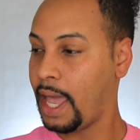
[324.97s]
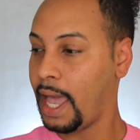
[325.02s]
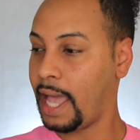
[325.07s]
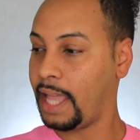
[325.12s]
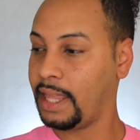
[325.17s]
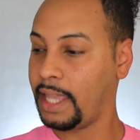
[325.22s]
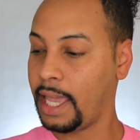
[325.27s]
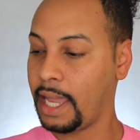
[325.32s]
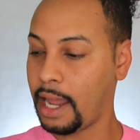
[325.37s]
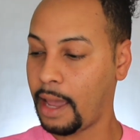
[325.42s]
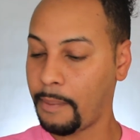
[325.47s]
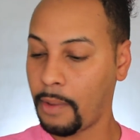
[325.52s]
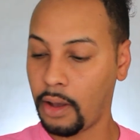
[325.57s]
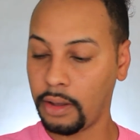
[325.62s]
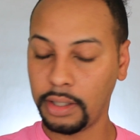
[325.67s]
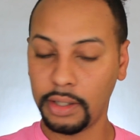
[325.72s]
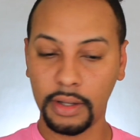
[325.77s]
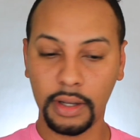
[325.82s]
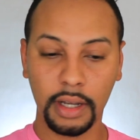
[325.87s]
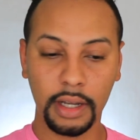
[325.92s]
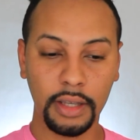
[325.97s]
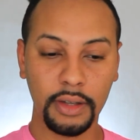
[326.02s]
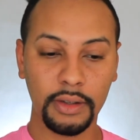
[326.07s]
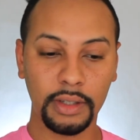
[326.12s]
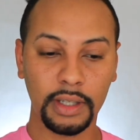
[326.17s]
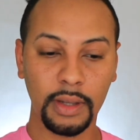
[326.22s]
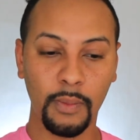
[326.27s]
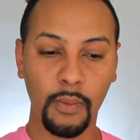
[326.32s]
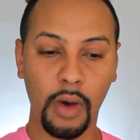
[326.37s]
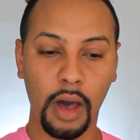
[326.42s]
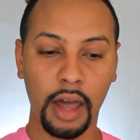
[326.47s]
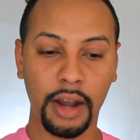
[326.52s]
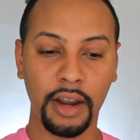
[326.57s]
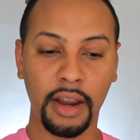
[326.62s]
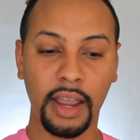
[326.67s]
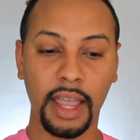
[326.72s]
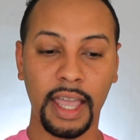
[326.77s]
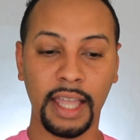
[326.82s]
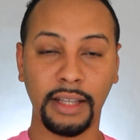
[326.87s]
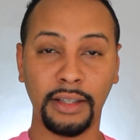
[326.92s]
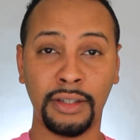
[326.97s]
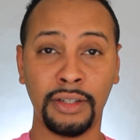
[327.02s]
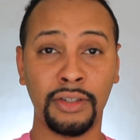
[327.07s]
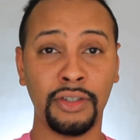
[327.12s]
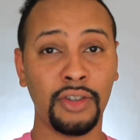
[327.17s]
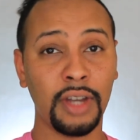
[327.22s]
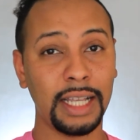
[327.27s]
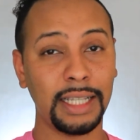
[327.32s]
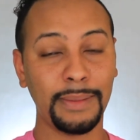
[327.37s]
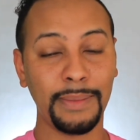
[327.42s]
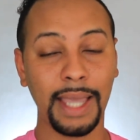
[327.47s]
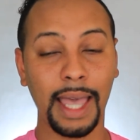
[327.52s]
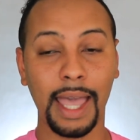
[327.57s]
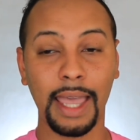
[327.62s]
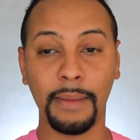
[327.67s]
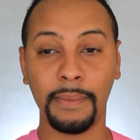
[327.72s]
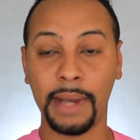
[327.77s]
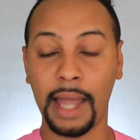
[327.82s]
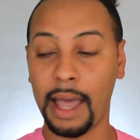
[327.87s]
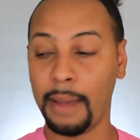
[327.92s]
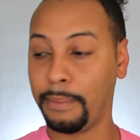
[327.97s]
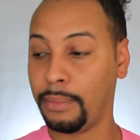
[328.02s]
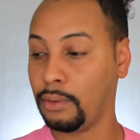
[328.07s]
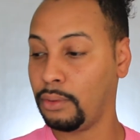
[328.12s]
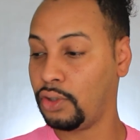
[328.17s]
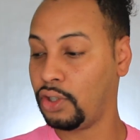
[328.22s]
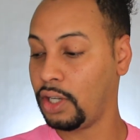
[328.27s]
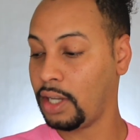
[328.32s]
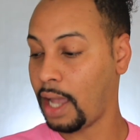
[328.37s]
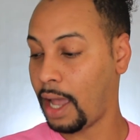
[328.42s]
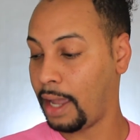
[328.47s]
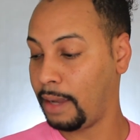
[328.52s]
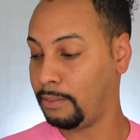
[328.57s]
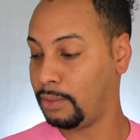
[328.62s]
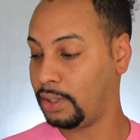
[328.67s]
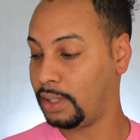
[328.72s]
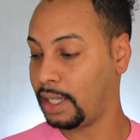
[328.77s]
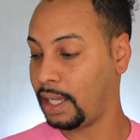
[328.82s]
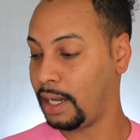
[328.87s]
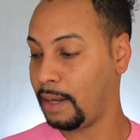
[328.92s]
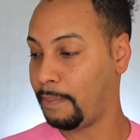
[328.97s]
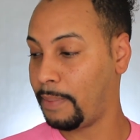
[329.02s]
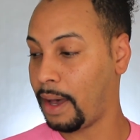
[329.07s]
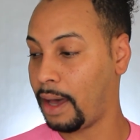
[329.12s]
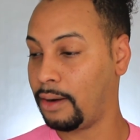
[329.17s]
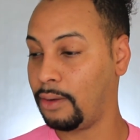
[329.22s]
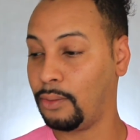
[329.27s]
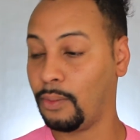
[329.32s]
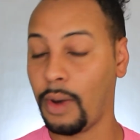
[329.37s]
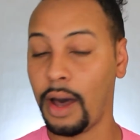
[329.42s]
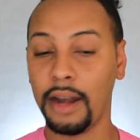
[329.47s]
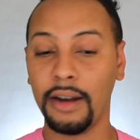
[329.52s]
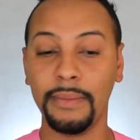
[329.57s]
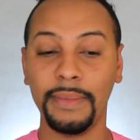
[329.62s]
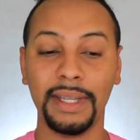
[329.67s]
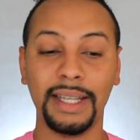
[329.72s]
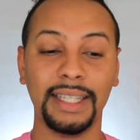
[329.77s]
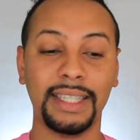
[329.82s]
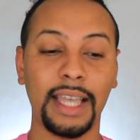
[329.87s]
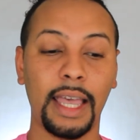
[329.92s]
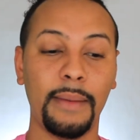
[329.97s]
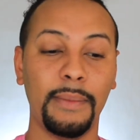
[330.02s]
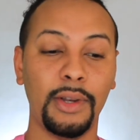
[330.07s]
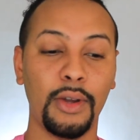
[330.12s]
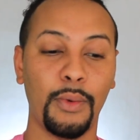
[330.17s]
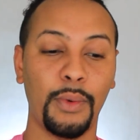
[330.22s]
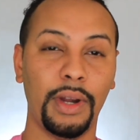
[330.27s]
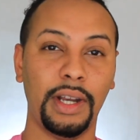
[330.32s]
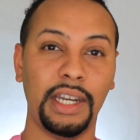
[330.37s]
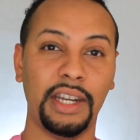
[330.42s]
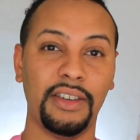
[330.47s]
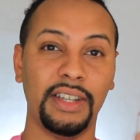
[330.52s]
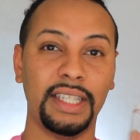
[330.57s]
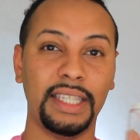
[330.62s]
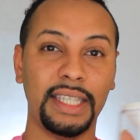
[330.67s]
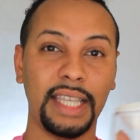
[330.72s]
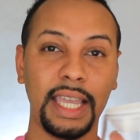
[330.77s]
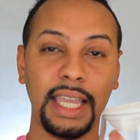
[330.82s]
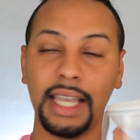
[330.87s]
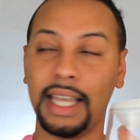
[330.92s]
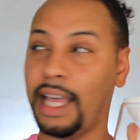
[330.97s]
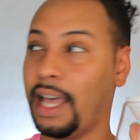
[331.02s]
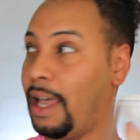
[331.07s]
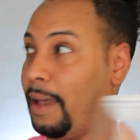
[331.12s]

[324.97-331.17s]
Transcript: And then I'm also going to use some water, and trust me, I am not bougie. I am just getting bottled water because I am nowhere near a sink.